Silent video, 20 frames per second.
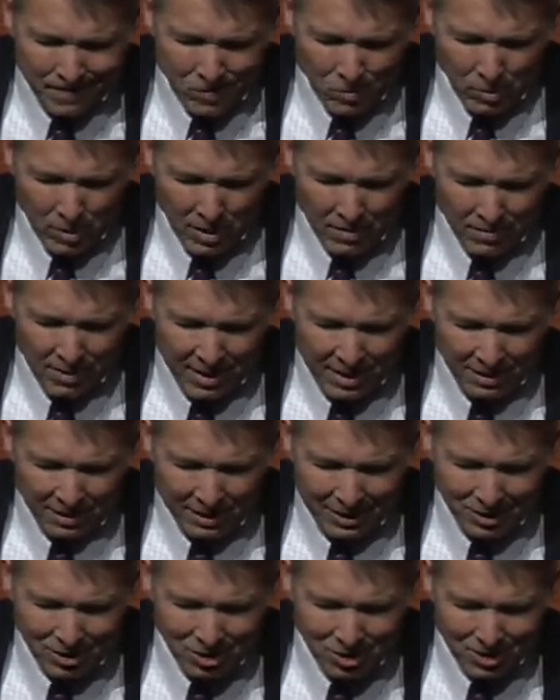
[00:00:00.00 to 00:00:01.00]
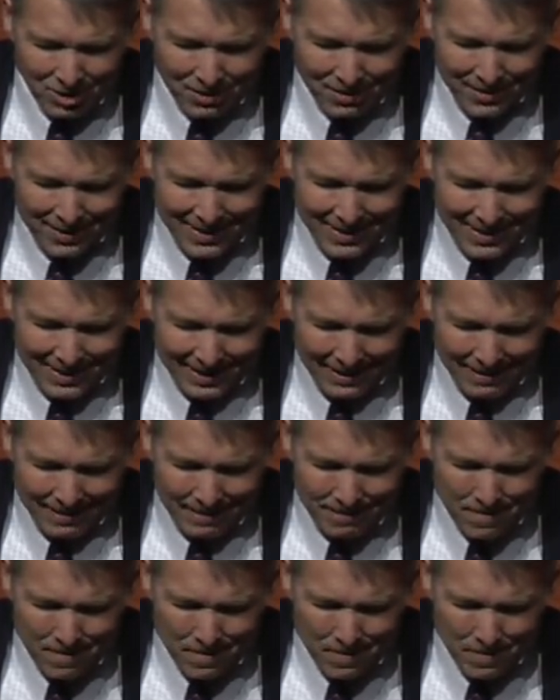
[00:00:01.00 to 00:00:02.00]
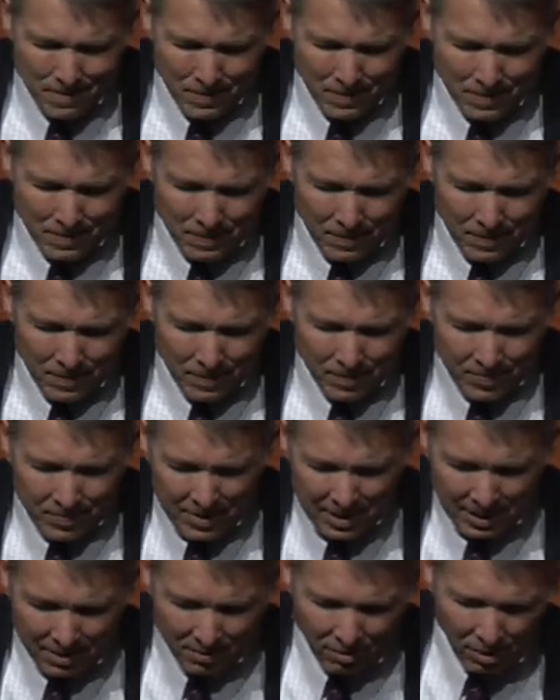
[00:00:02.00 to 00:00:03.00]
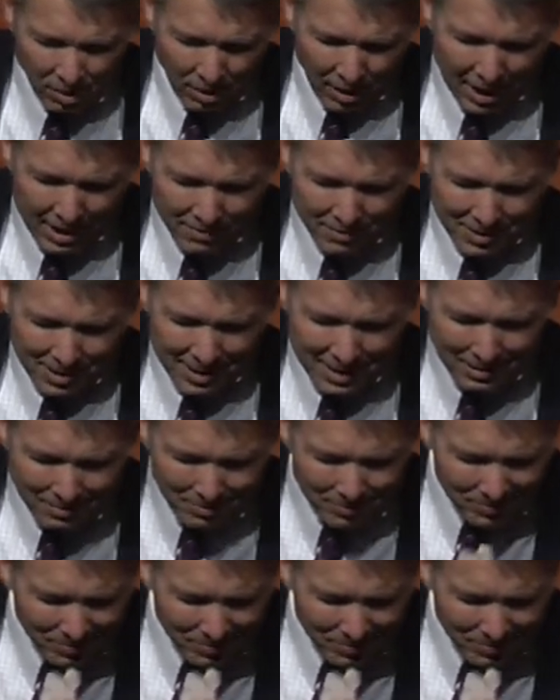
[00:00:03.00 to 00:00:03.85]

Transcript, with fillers: wherever that leads today and for a lifetime.